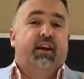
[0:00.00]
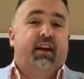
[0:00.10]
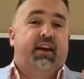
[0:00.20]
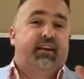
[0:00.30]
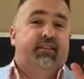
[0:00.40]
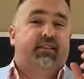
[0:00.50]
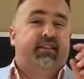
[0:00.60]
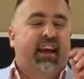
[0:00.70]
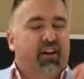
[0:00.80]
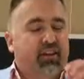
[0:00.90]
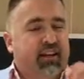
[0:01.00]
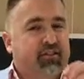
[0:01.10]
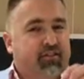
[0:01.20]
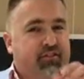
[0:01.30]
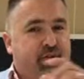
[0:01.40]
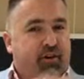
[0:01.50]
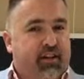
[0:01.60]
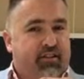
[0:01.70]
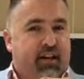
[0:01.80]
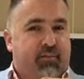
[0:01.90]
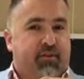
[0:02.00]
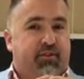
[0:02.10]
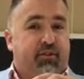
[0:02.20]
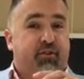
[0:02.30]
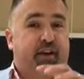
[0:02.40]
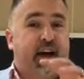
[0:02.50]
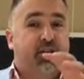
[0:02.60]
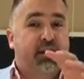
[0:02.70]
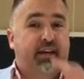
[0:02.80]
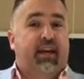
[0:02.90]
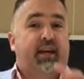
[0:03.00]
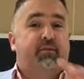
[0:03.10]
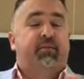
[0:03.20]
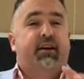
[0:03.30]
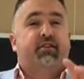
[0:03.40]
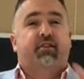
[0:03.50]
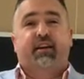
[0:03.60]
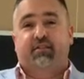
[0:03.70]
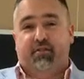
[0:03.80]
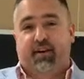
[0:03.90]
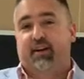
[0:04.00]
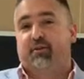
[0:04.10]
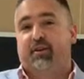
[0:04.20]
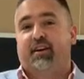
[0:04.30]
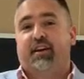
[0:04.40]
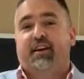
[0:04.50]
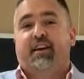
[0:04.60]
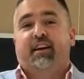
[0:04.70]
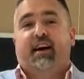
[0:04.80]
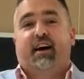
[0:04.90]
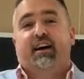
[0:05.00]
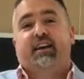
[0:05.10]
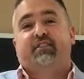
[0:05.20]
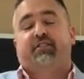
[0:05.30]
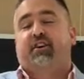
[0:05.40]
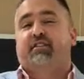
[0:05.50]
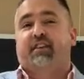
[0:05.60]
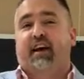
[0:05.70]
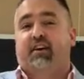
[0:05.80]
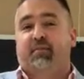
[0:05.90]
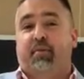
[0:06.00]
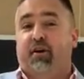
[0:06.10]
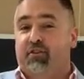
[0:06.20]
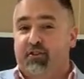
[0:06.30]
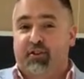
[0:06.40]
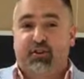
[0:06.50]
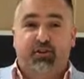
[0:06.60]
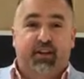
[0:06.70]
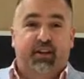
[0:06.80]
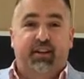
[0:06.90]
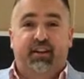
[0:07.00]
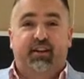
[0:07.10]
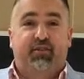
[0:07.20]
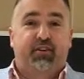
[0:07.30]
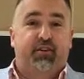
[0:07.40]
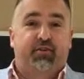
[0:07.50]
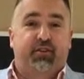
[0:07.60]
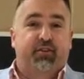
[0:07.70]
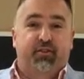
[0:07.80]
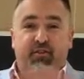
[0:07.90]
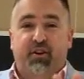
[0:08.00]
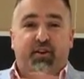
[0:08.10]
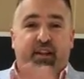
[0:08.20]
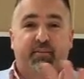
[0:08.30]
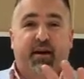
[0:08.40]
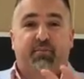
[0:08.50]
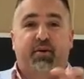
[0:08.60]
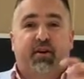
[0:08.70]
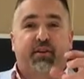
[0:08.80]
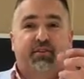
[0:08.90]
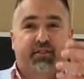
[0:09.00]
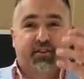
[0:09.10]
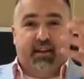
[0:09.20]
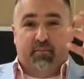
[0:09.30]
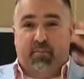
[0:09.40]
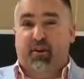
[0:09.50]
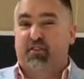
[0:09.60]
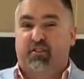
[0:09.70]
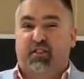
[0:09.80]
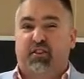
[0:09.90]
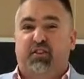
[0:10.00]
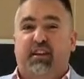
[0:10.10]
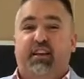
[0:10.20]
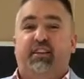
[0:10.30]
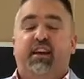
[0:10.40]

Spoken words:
He is telling his story in chapter 2 of how he came to be a Christ follower. He starts out persecuting, if you don't know anything about Paul, he starts out persecuting.